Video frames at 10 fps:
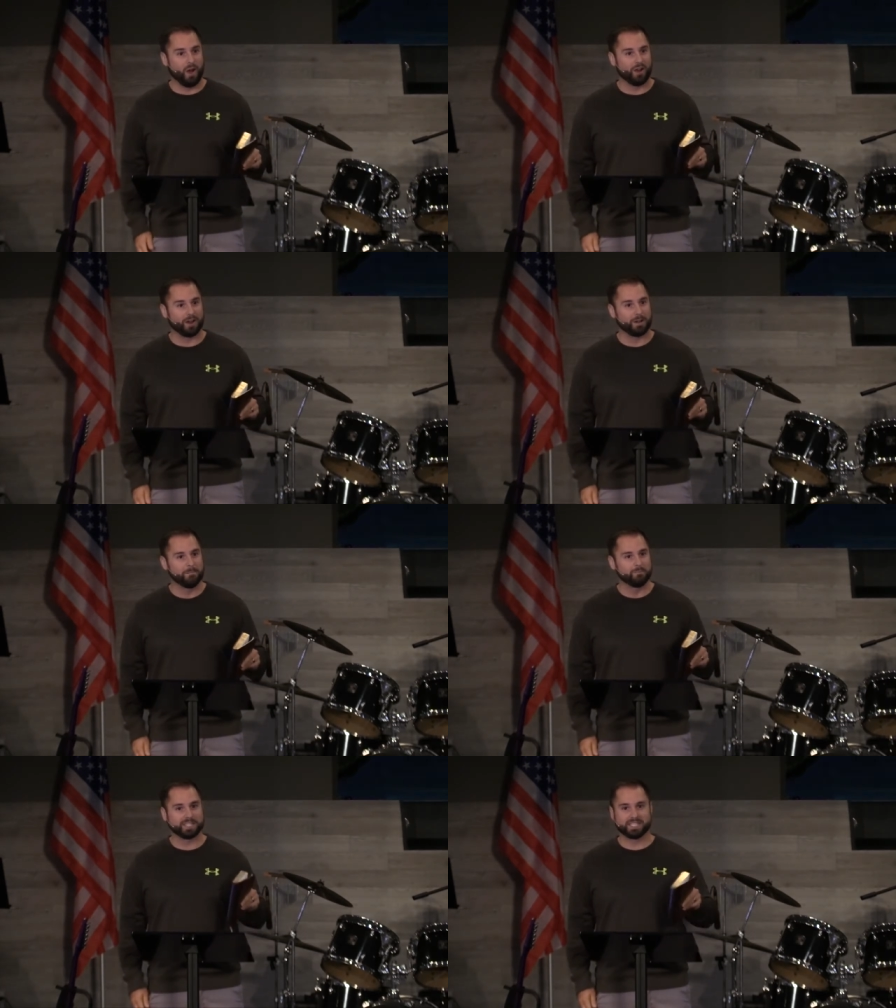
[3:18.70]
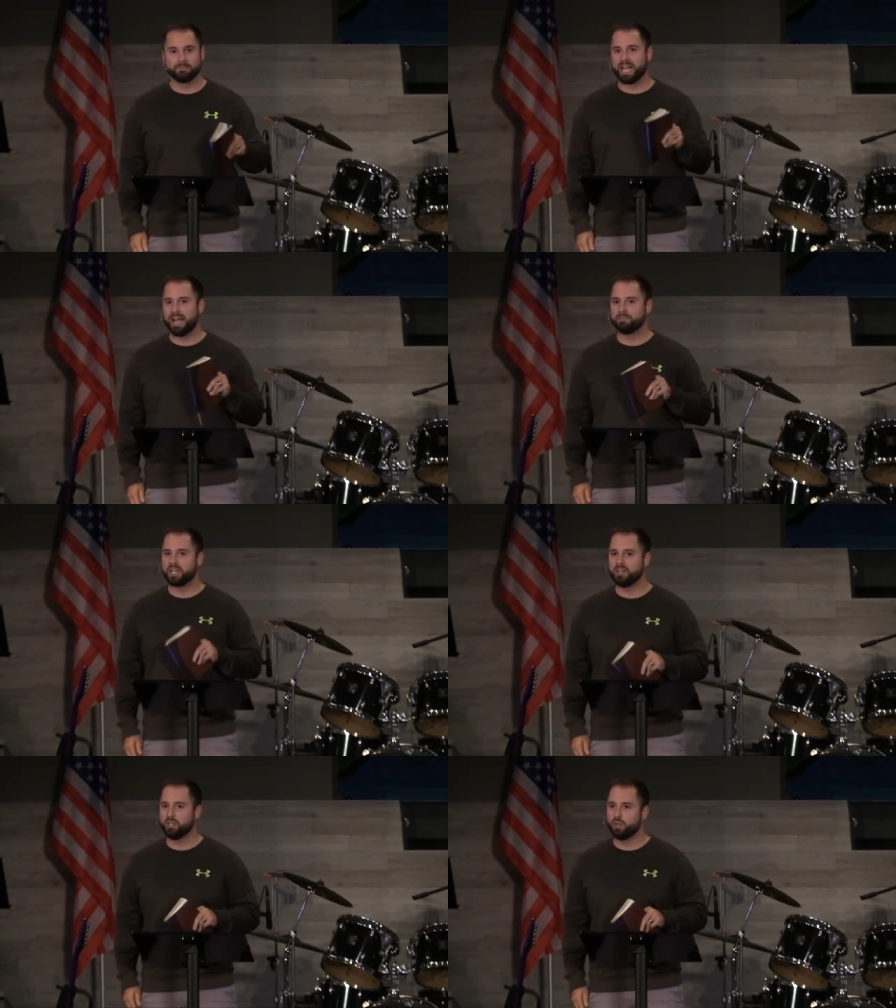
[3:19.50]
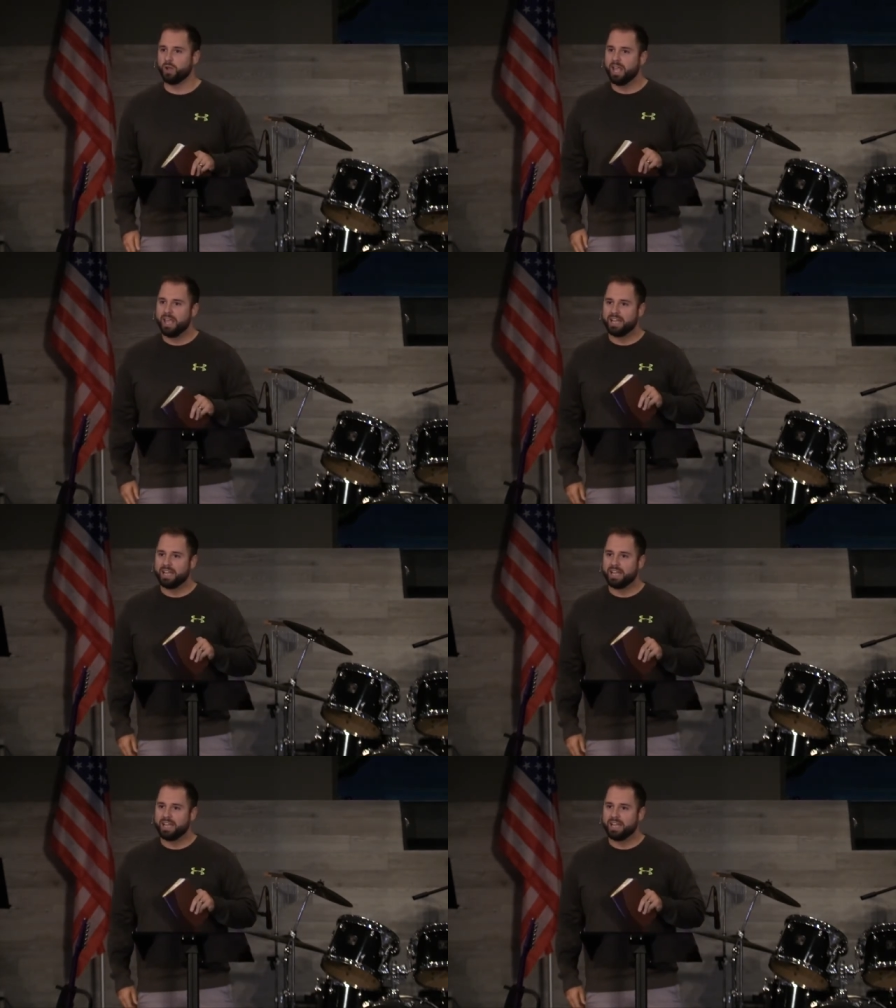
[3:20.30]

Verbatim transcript: part. But sometimes I do.